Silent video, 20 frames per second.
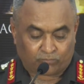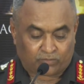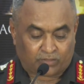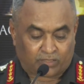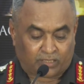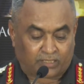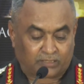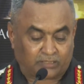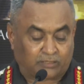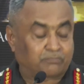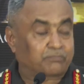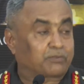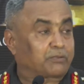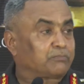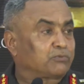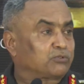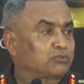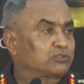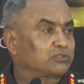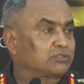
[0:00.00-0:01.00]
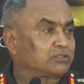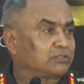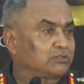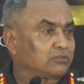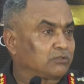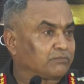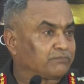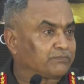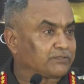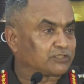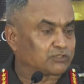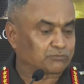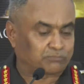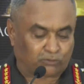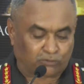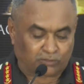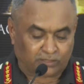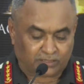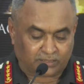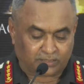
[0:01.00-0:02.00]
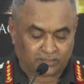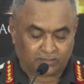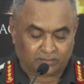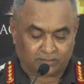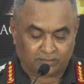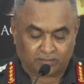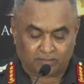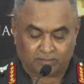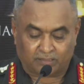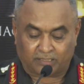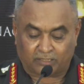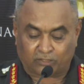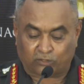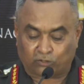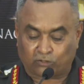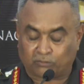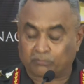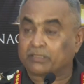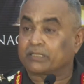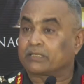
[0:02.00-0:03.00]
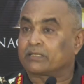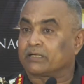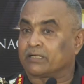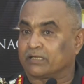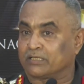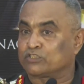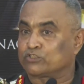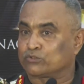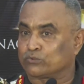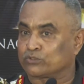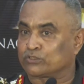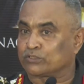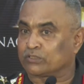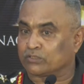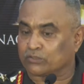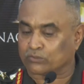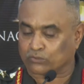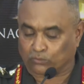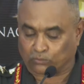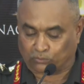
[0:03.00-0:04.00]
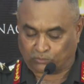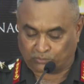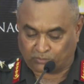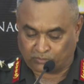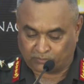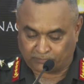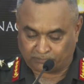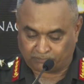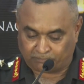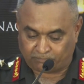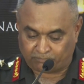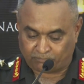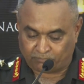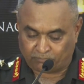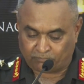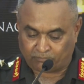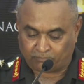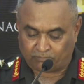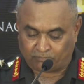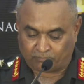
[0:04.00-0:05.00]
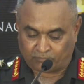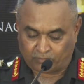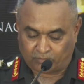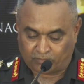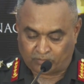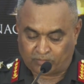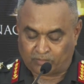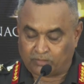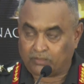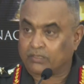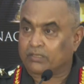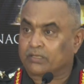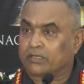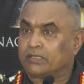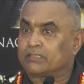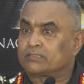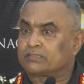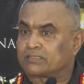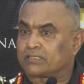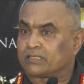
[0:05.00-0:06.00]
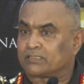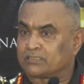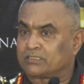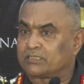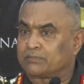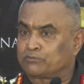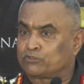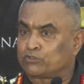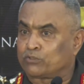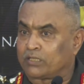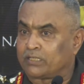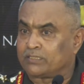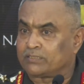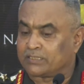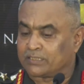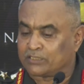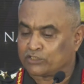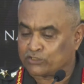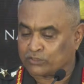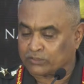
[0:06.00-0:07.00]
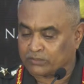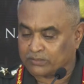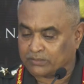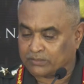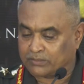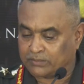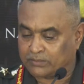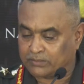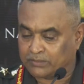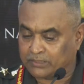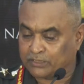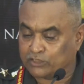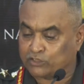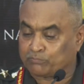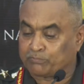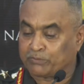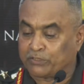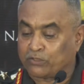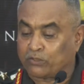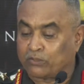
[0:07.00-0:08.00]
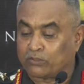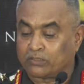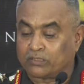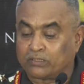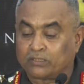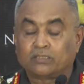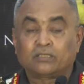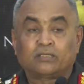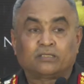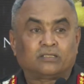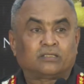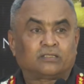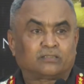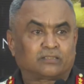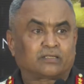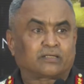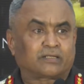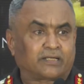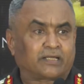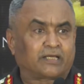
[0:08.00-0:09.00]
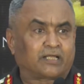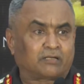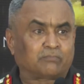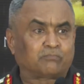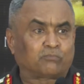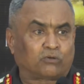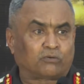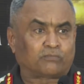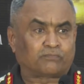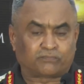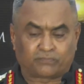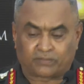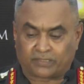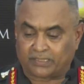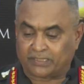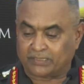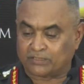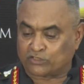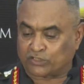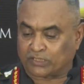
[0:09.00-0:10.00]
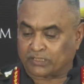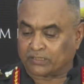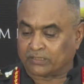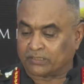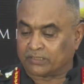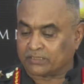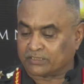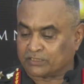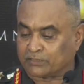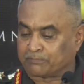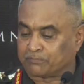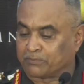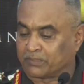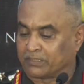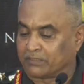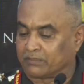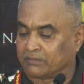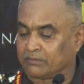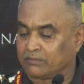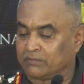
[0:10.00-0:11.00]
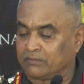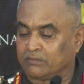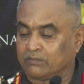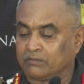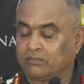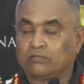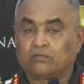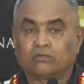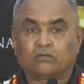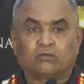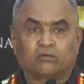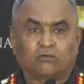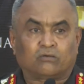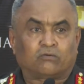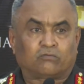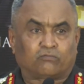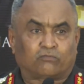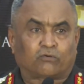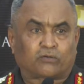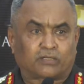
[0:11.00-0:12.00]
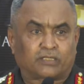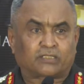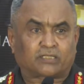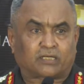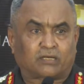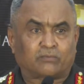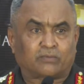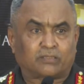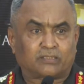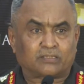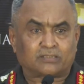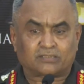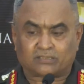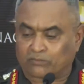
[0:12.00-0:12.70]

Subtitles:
and the promotion of its political, economic, and social growth. Its conceptualization is beyond the realm of any single discipline, for it covers the